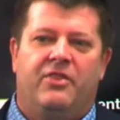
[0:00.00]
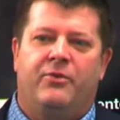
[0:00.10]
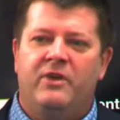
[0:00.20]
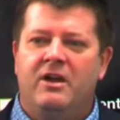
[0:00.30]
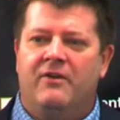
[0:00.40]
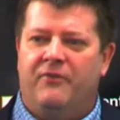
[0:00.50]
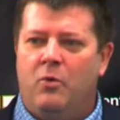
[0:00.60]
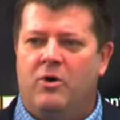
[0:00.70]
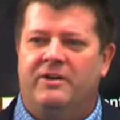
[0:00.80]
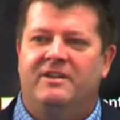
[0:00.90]
3 or
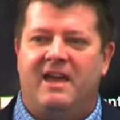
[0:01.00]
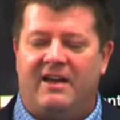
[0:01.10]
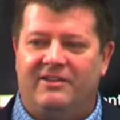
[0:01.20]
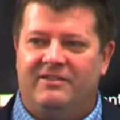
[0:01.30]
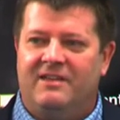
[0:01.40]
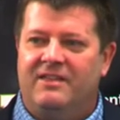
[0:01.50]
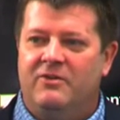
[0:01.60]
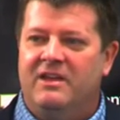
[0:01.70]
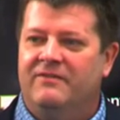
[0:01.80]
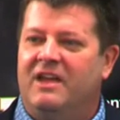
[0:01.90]
4 tests that
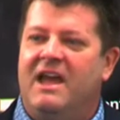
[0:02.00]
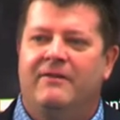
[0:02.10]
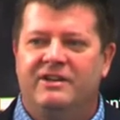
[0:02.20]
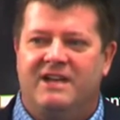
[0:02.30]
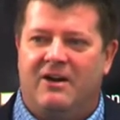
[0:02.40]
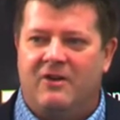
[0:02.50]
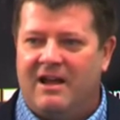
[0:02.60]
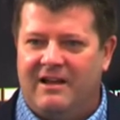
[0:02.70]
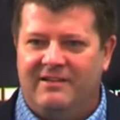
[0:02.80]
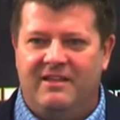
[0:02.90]
they'll give to every child
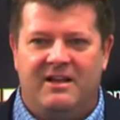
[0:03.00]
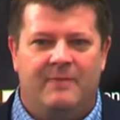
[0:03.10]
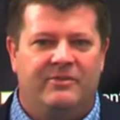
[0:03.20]
or adolescent that